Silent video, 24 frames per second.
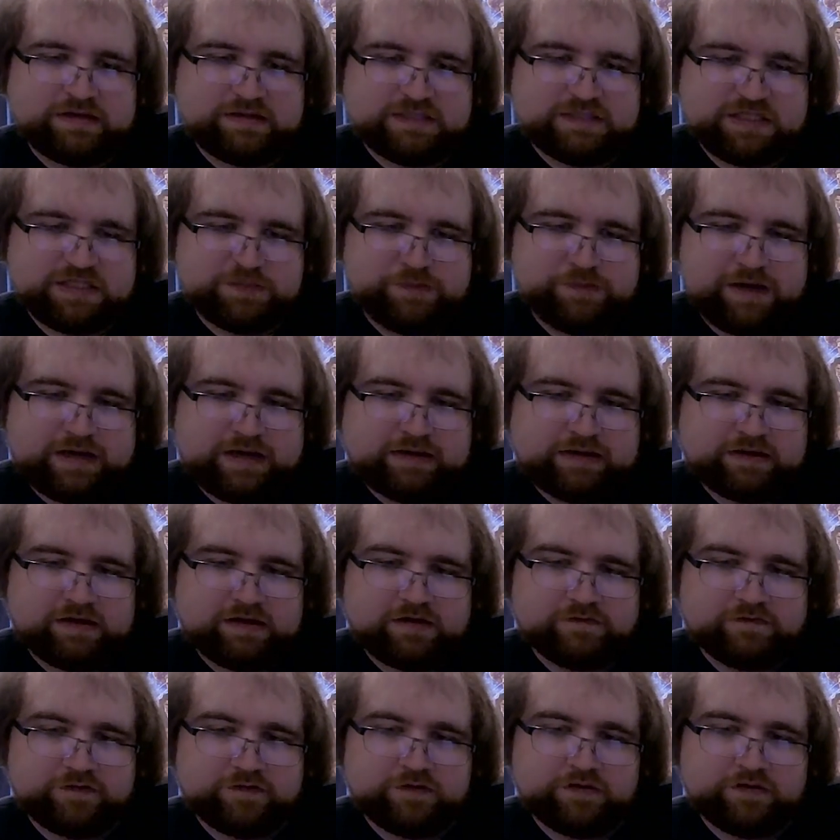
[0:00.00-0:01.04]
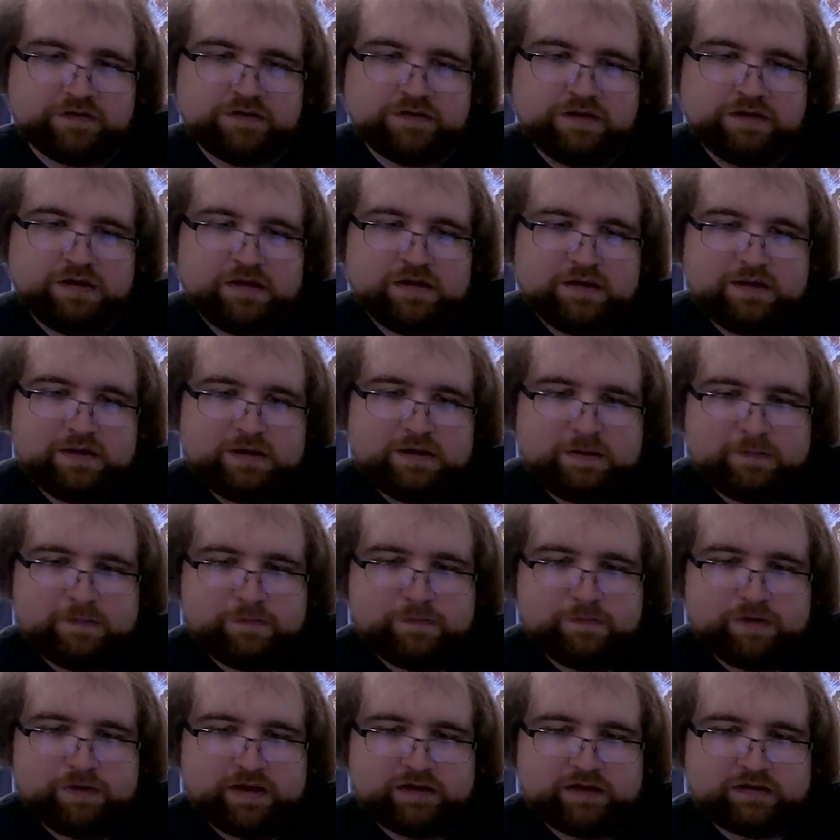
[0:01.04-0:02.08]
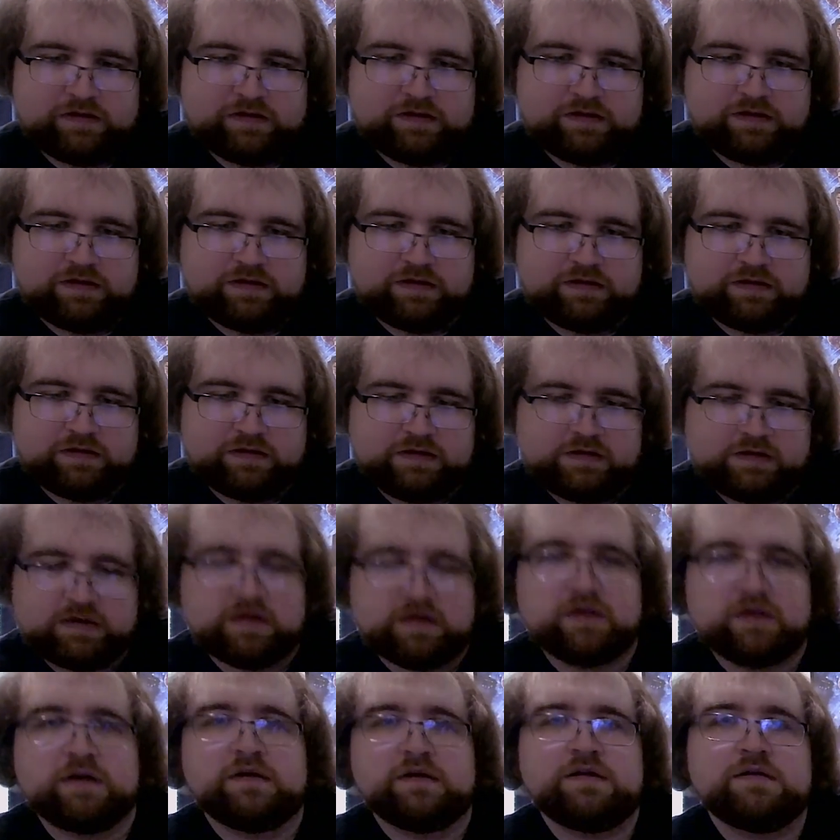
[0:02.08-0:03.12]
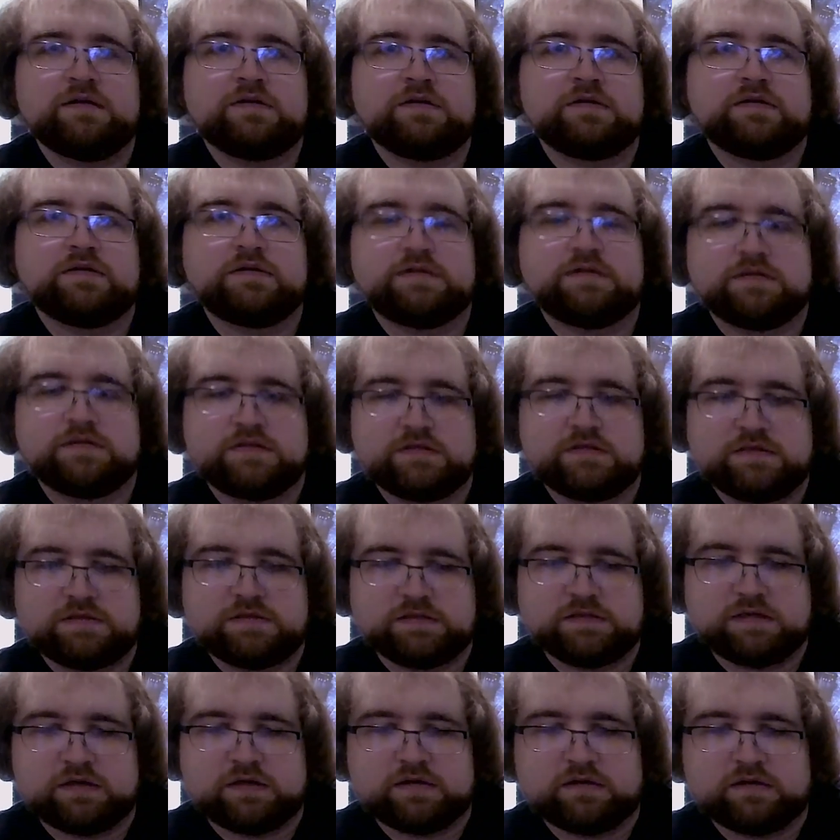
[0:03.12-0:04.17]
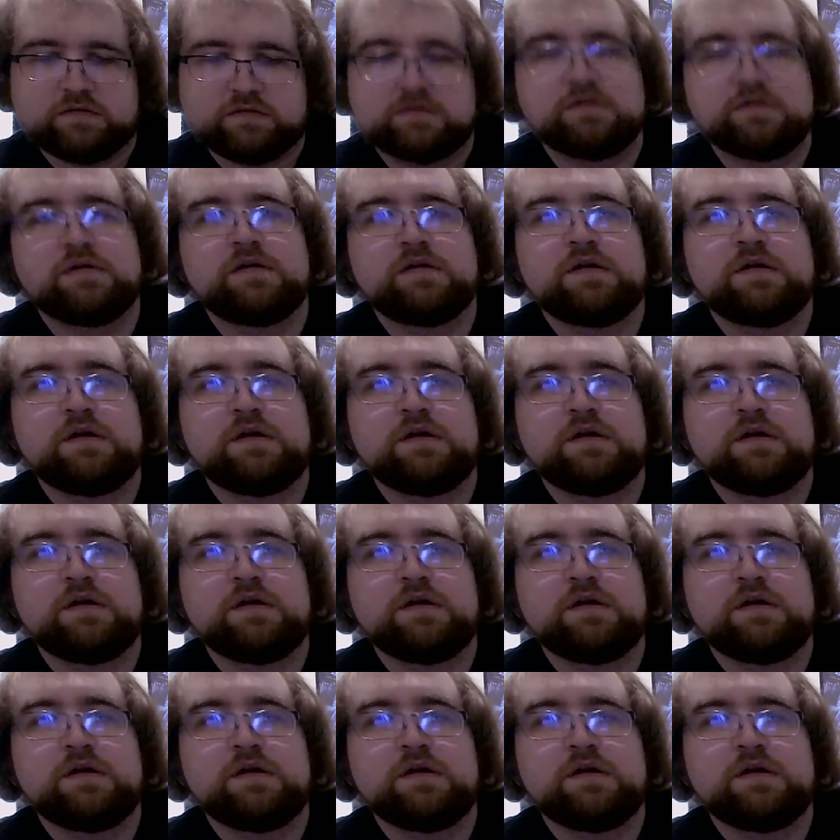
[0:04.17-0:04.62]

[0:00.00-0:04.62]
spine cover back in here. So.